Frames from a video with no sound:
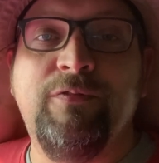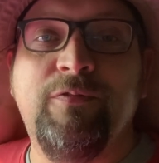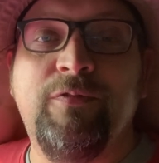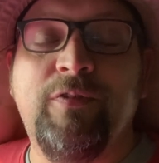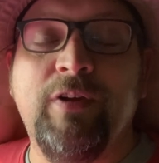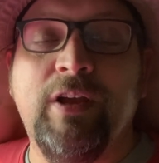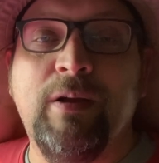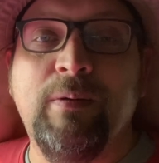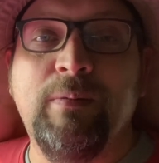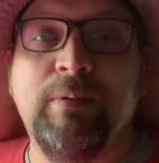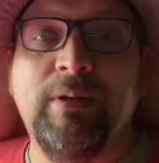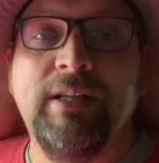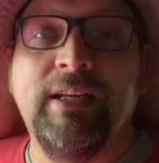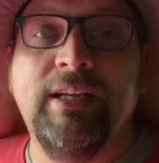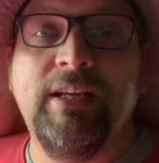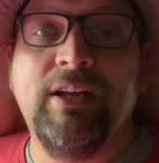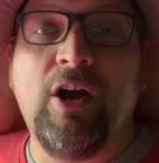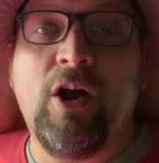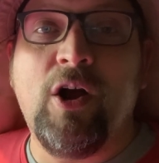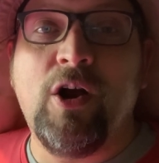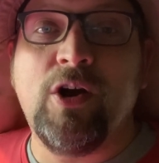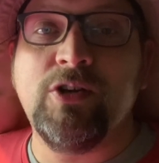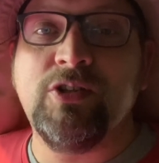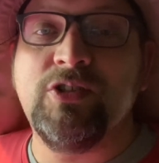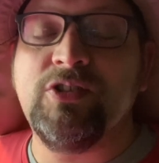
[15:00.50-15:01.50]
family
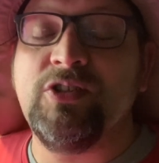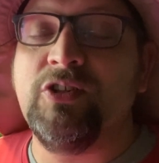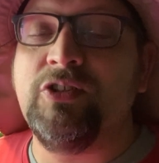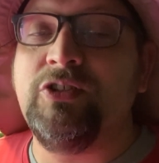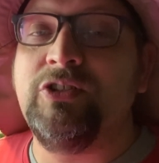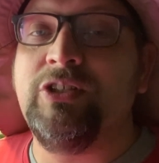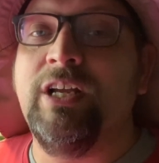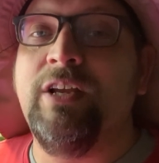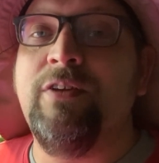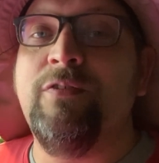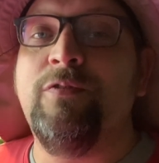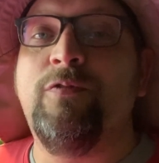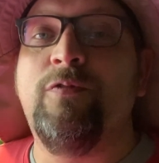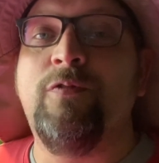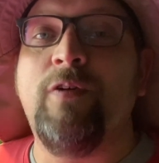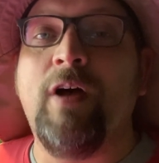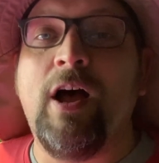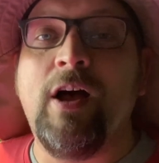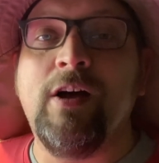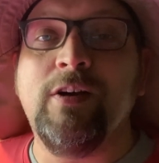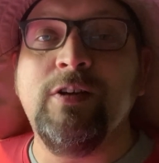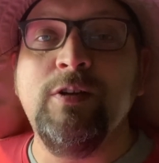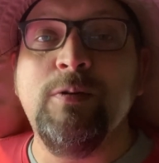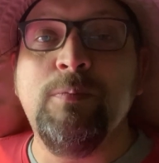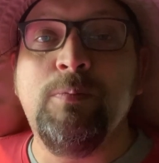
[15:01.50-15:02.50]
are such a
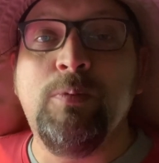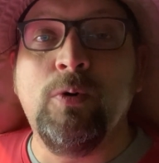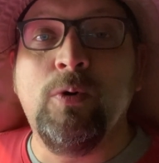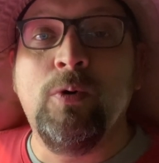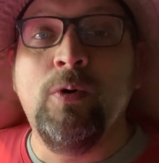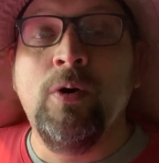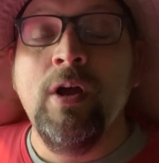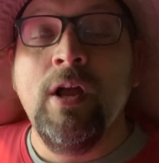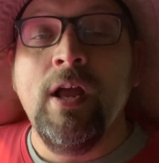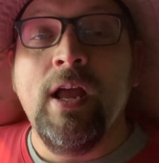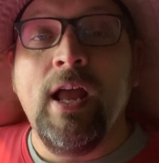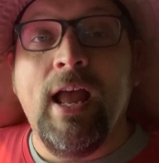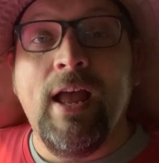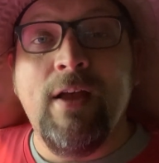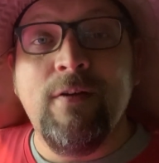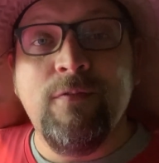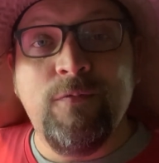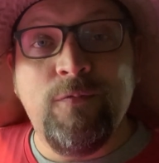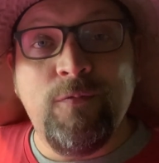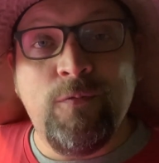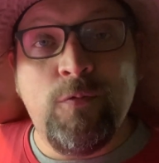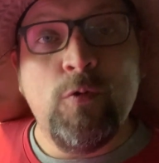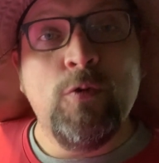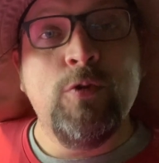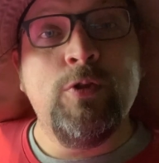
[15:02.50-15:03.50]
valuable and,
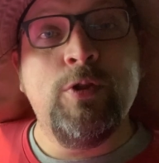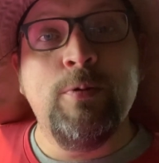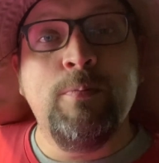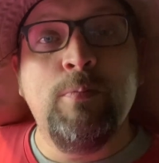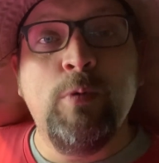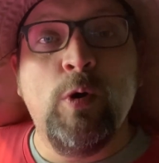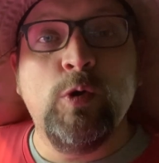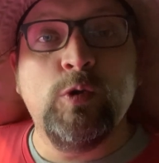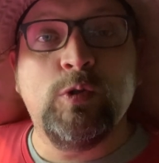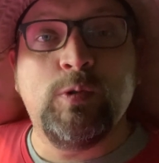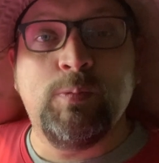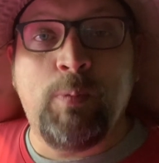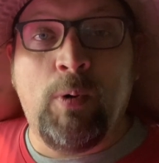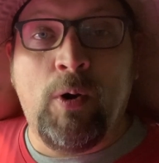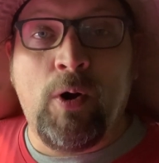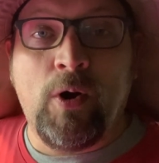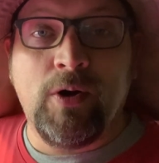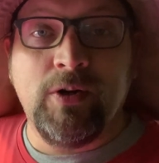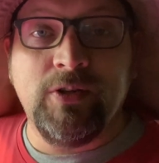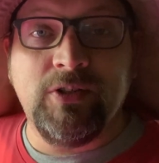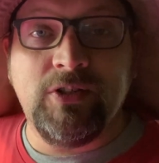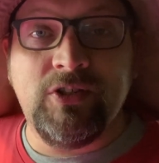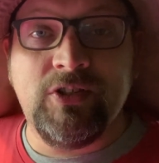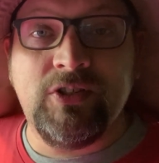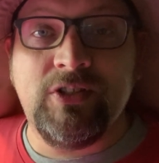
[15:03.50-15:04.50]
for the most
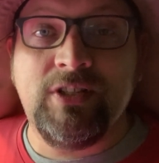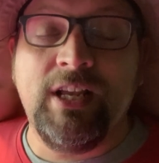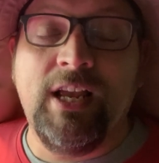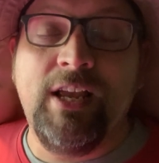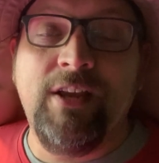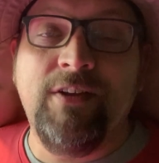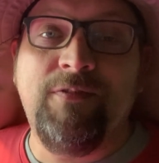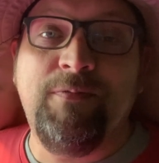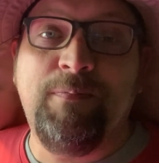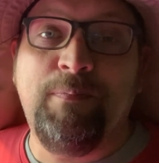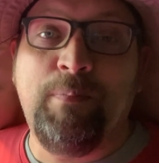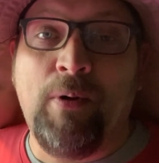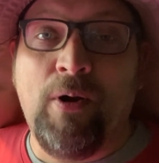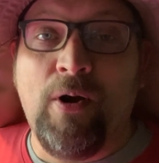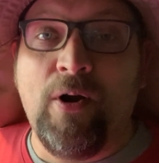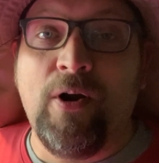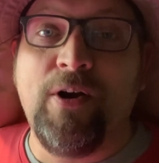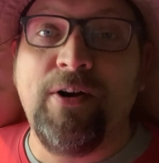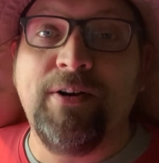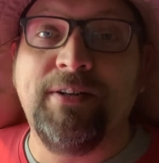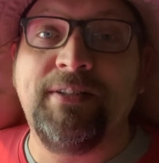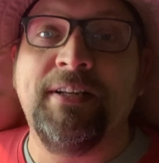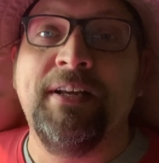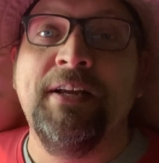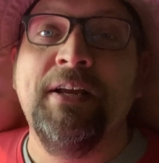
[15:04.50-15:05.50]
part, safe
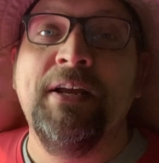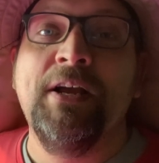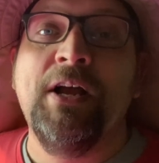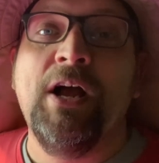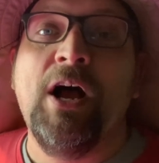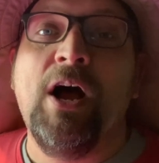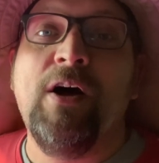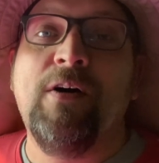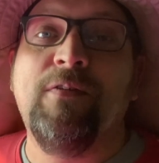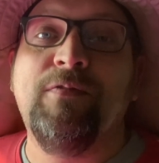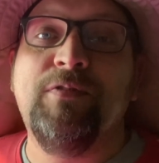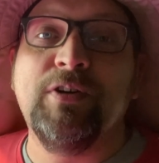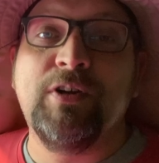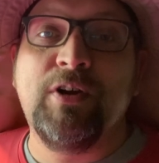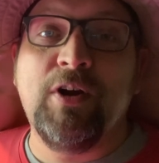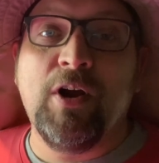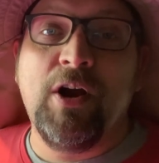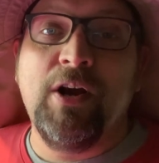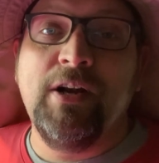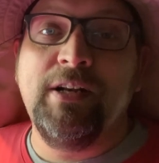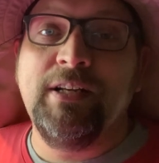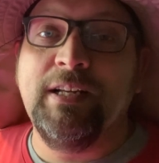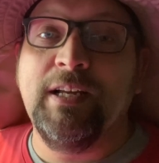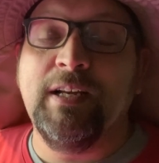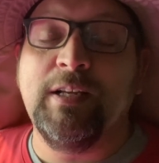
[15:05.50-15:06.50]
part of the
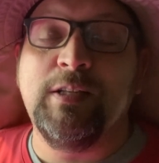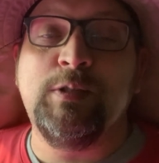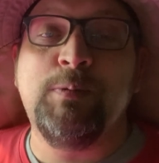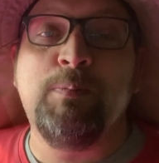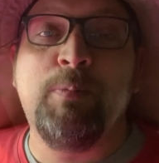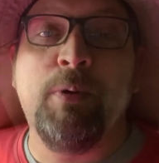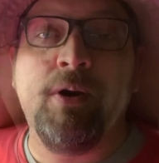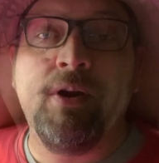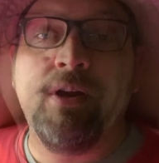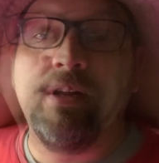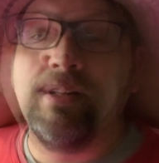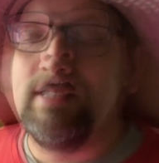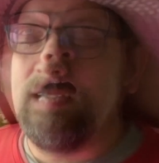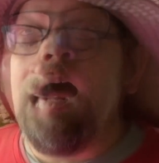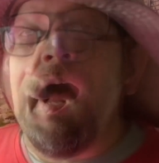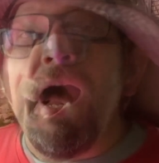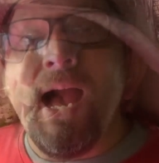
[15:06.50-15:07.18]
gardening experience.